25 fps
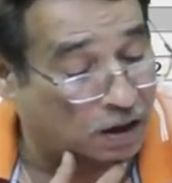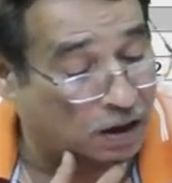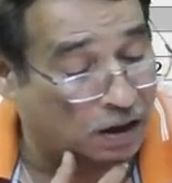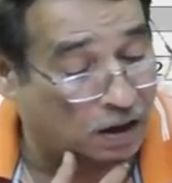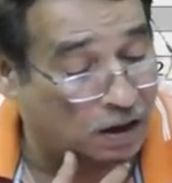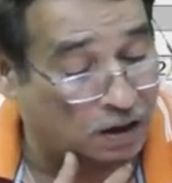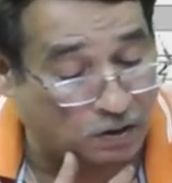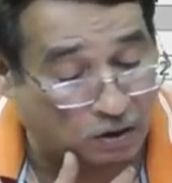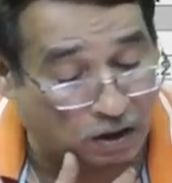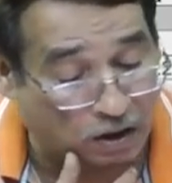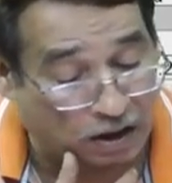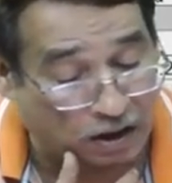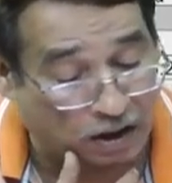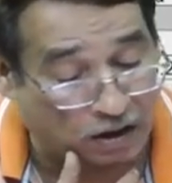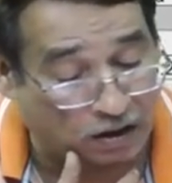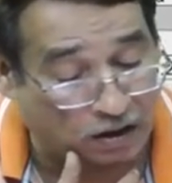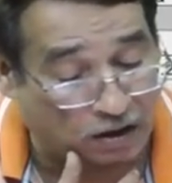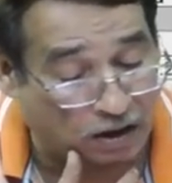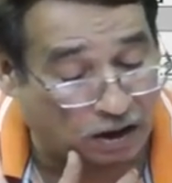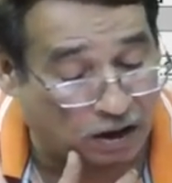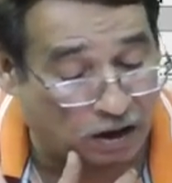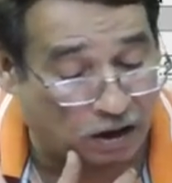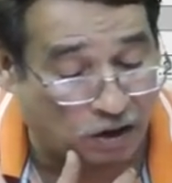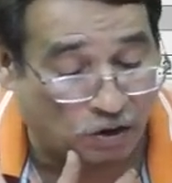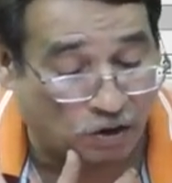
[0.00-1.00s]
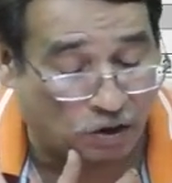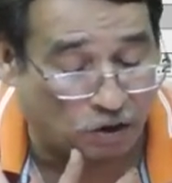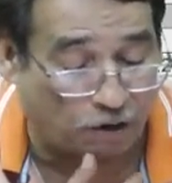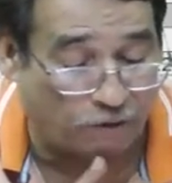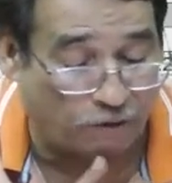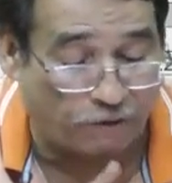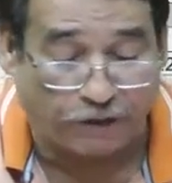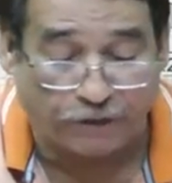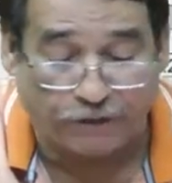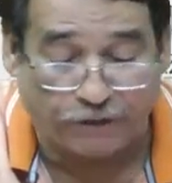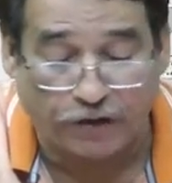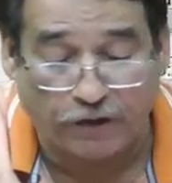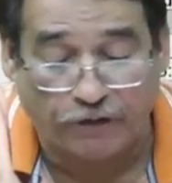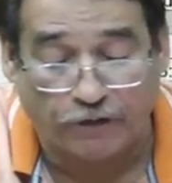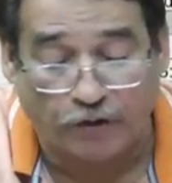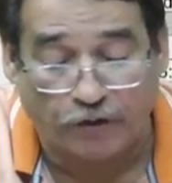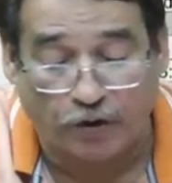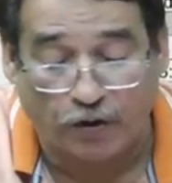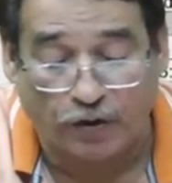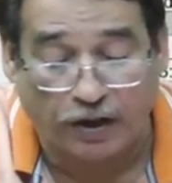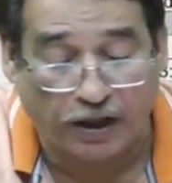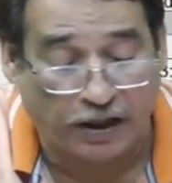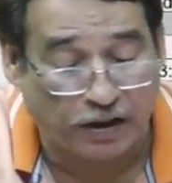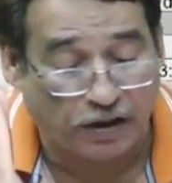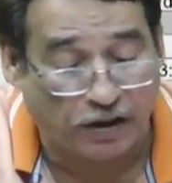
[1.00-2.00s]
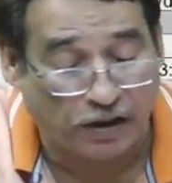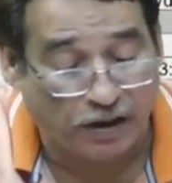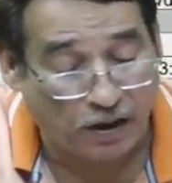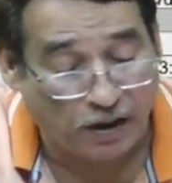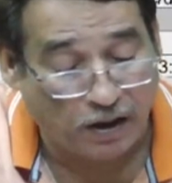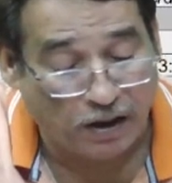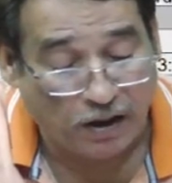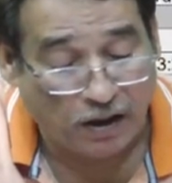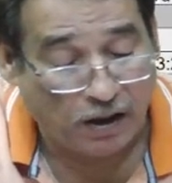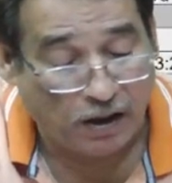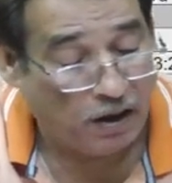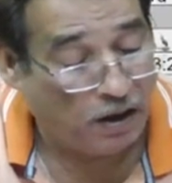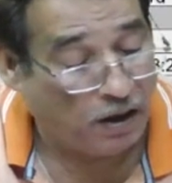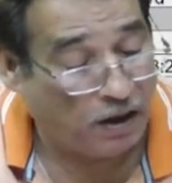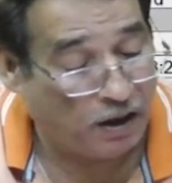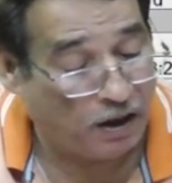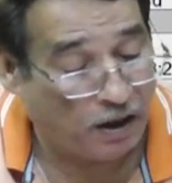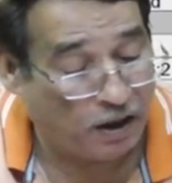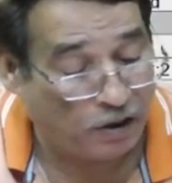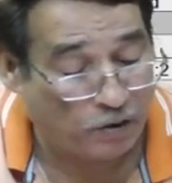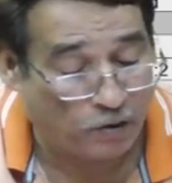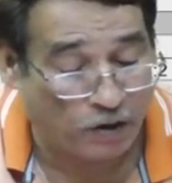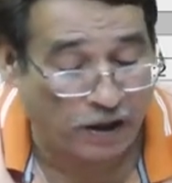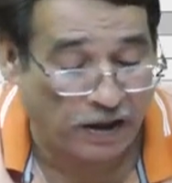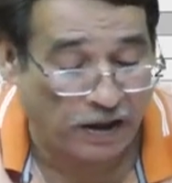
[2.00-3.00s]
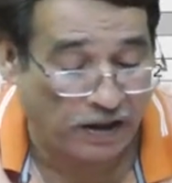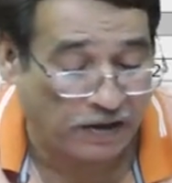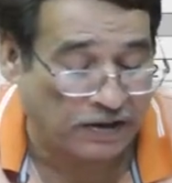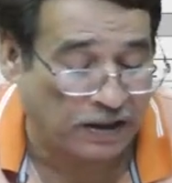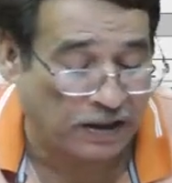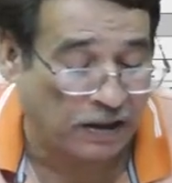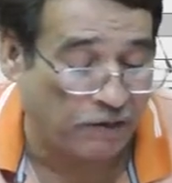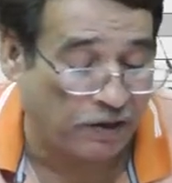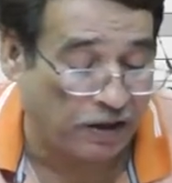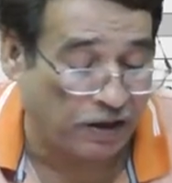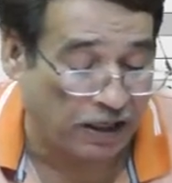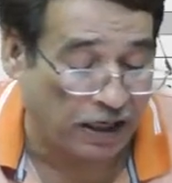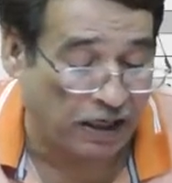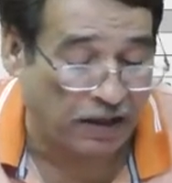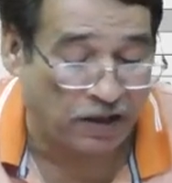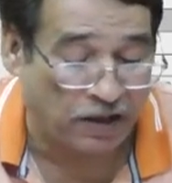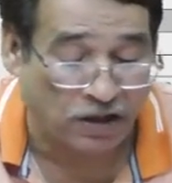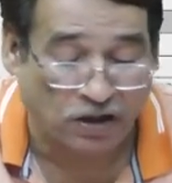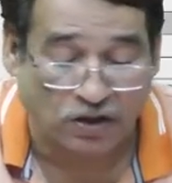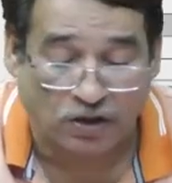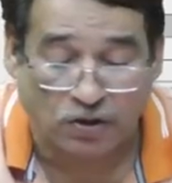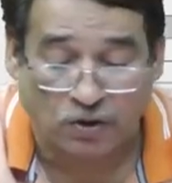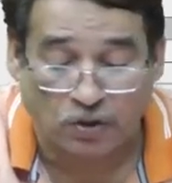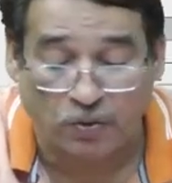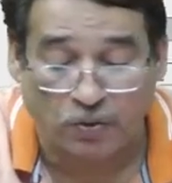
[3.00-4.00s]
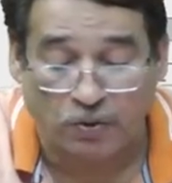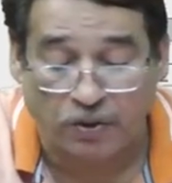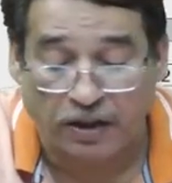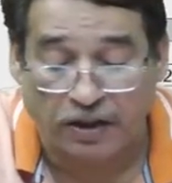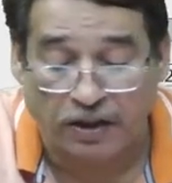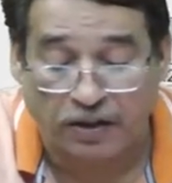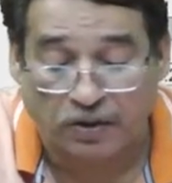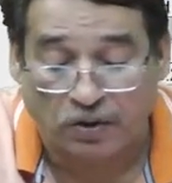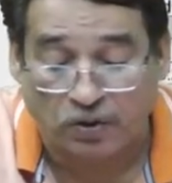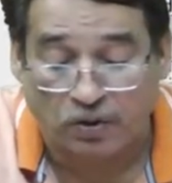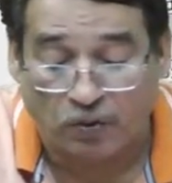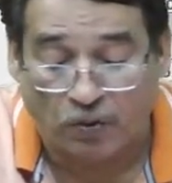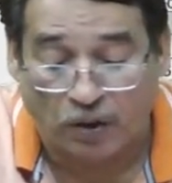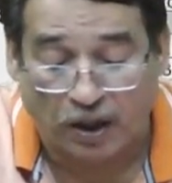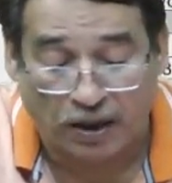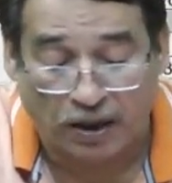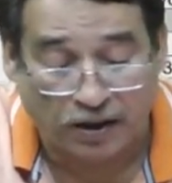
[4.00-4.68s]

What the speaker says: Sorry, in the ratio of 54 and 27, that is 2:1.